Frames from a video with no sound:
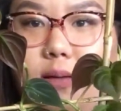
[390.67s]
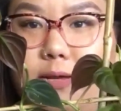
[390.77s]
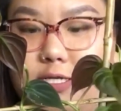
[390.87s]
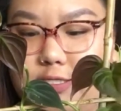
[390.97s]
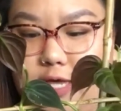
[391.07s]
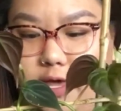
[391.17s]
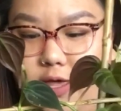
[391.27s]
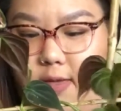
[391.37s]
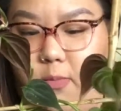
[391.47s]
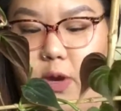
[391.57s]
I'm gonna set
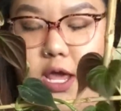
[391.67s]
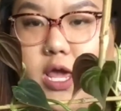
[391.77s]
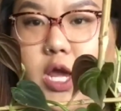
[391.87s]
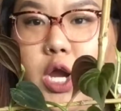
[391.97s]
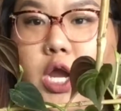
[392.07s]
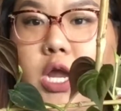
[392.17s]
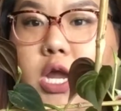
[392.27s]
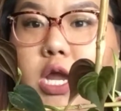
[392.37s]
him right here.